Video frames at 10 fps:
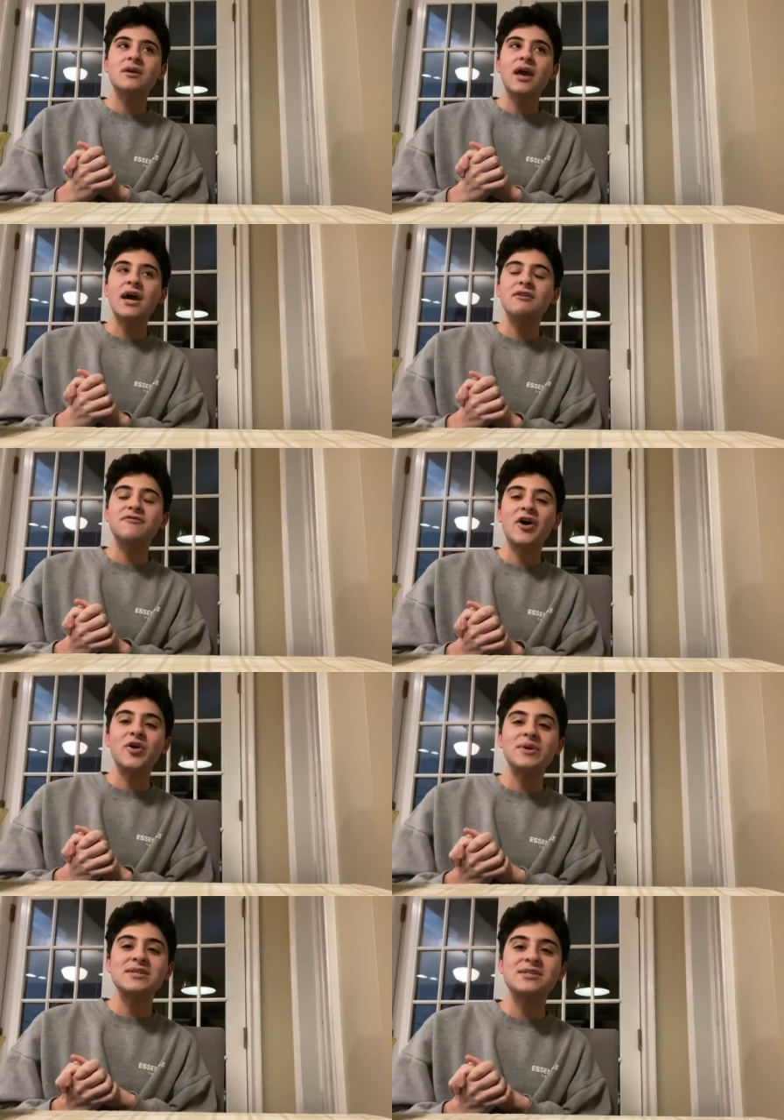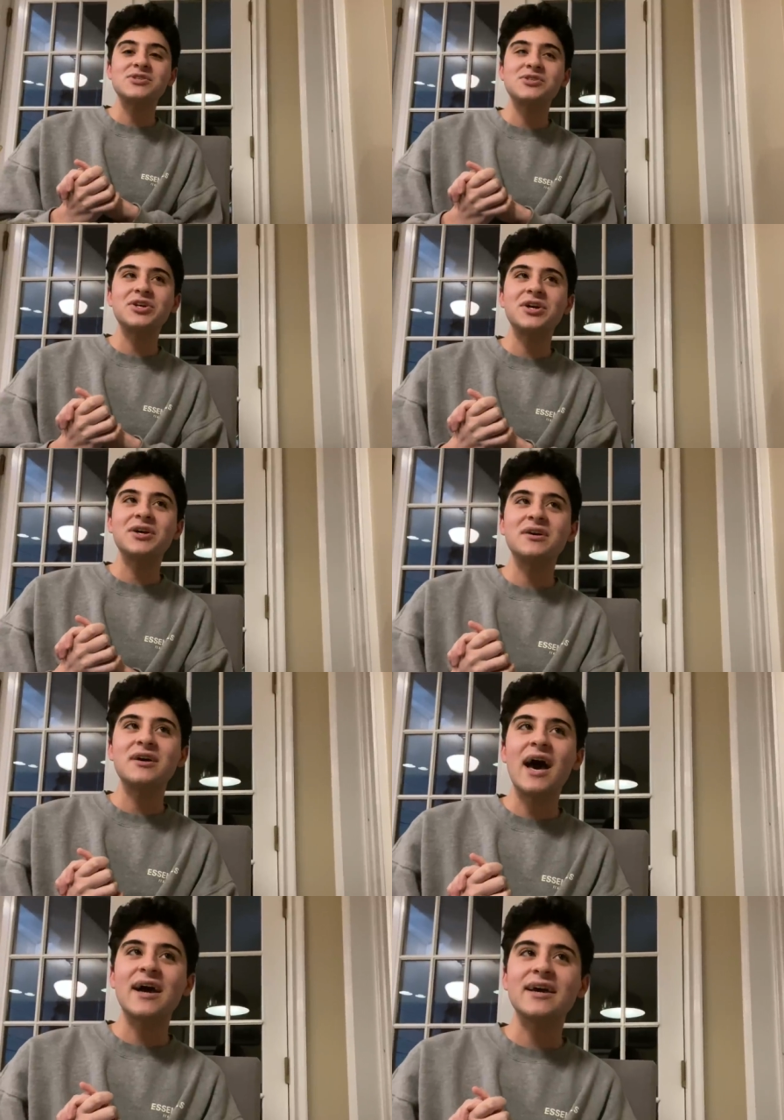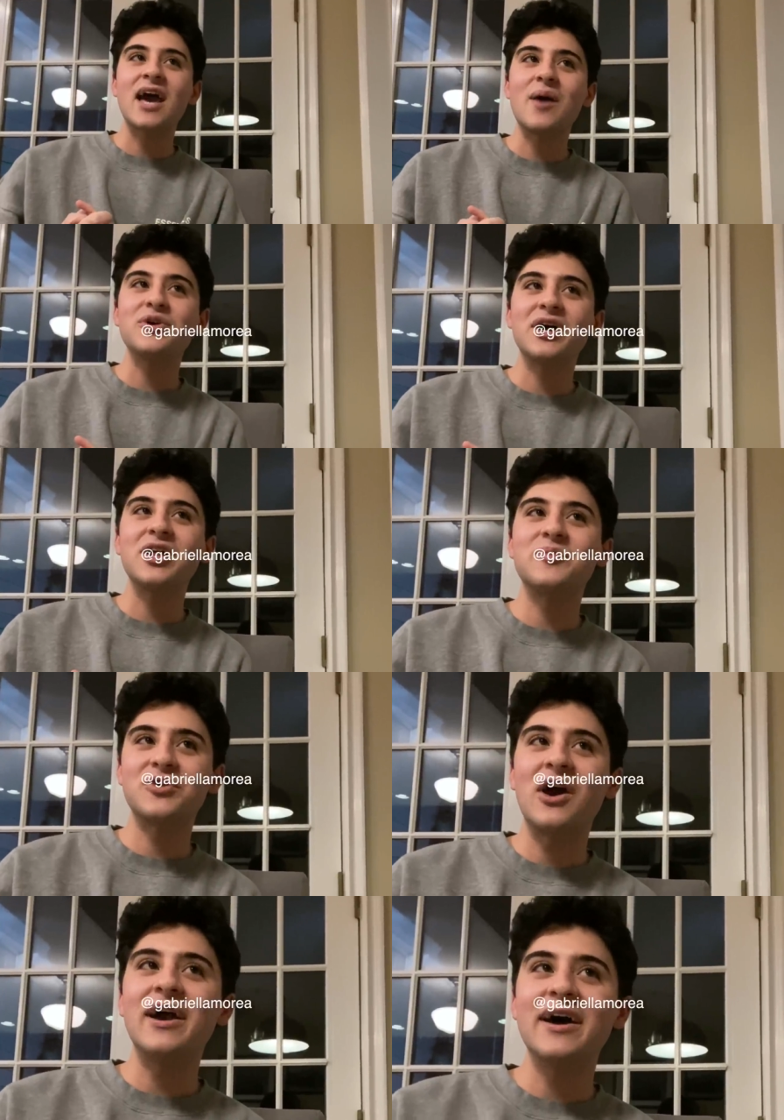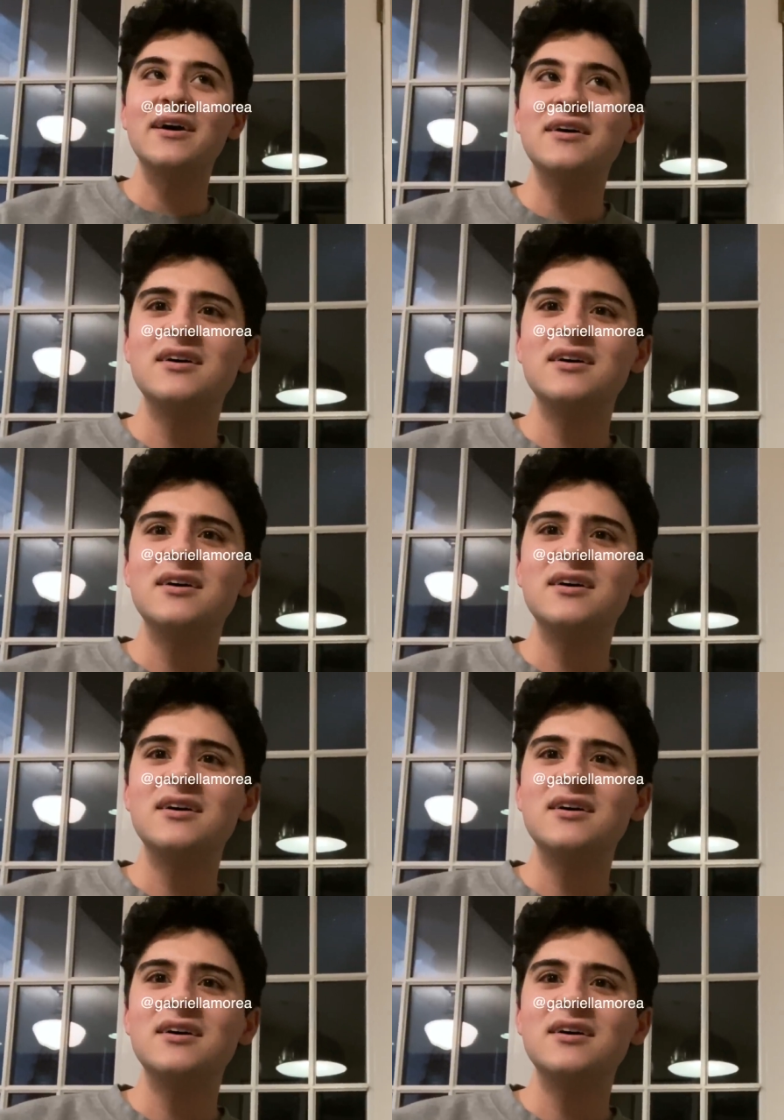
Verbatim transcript: And follow my sister at Gabriella Maria.